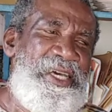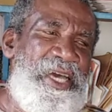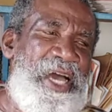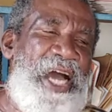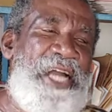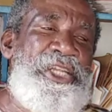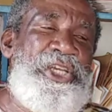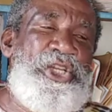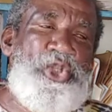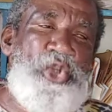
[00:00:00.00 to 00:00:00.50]

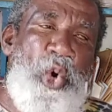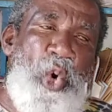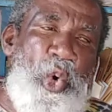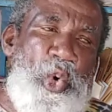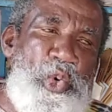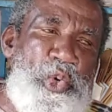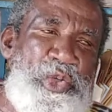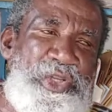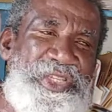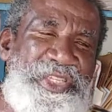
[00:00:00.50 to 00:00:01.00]
and the
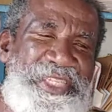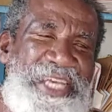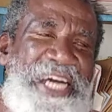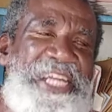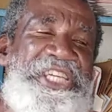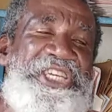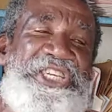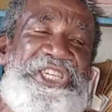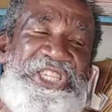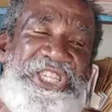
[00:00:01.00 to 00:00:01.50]
tones
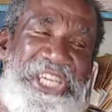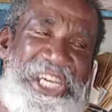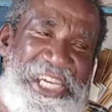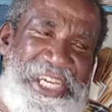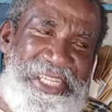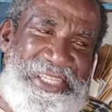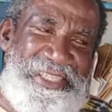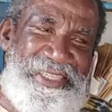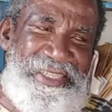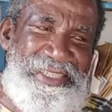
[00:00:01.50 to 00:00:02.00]
and the
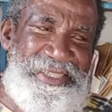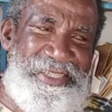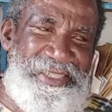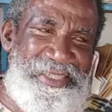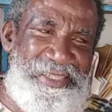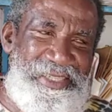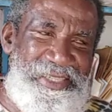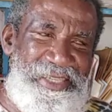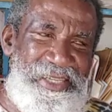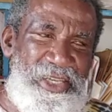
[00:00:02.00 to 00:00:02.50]
shades.
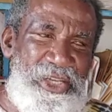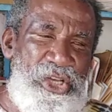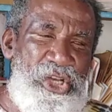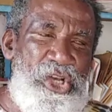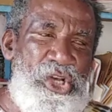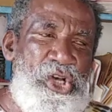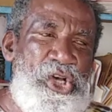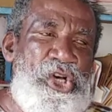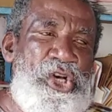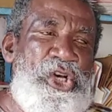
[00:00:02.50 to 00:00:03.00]

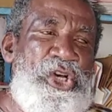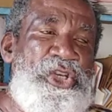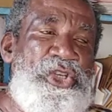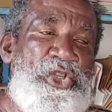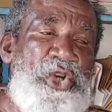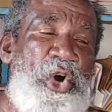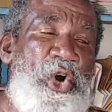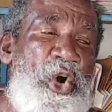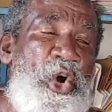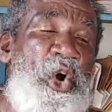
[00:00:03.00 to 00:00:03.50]

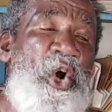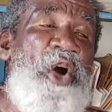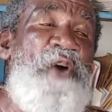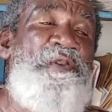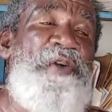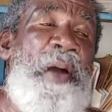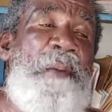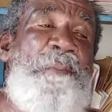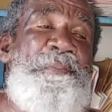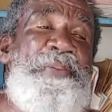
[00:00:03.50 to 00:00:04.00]
So
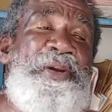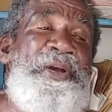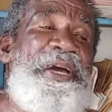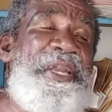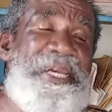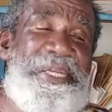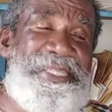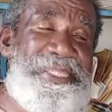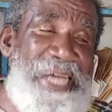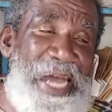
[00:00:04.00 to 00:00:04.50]
over a
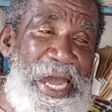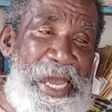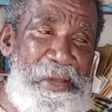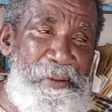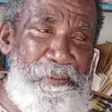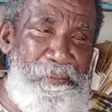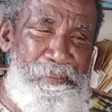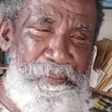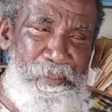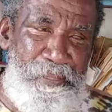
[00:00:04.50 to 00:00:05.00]
period of
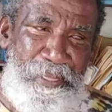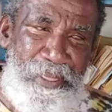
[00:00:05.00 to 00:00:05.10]
time,